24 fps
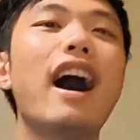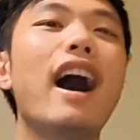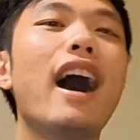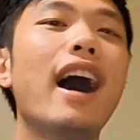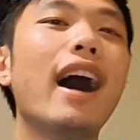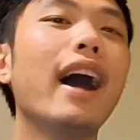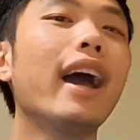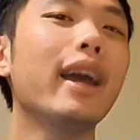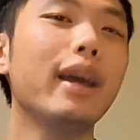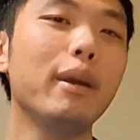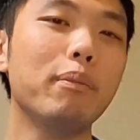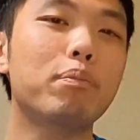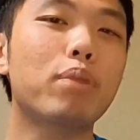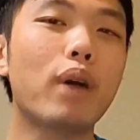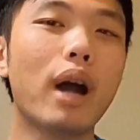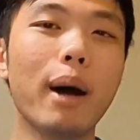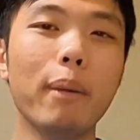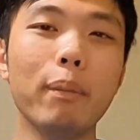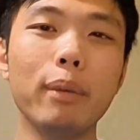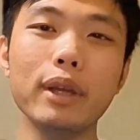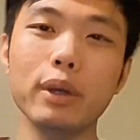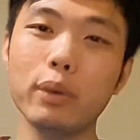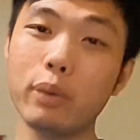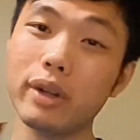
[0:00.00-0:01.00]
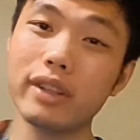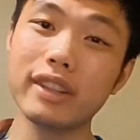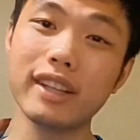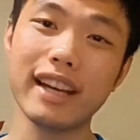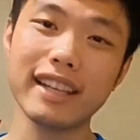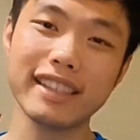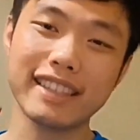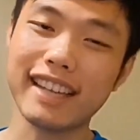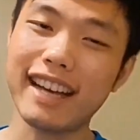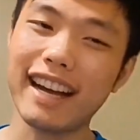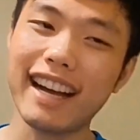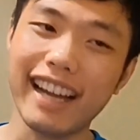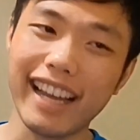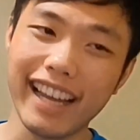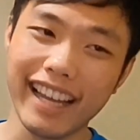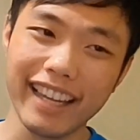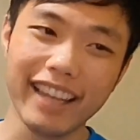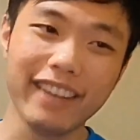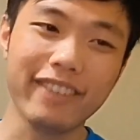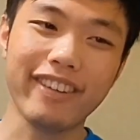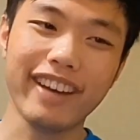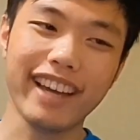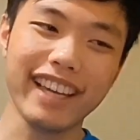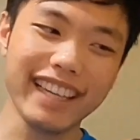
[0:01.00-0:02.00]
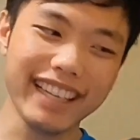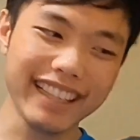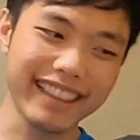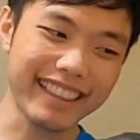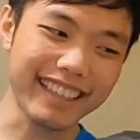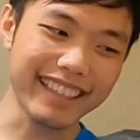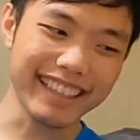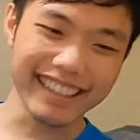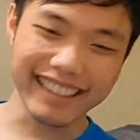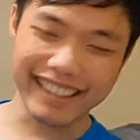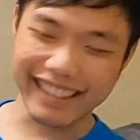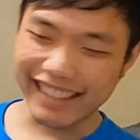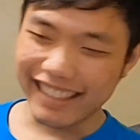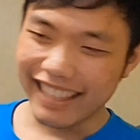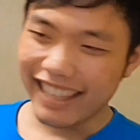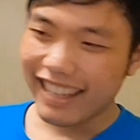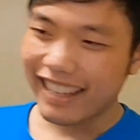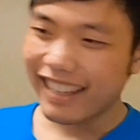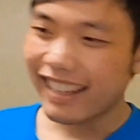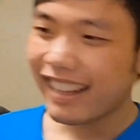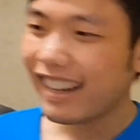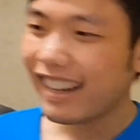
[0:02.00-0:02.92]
I probably will not die if I eat this.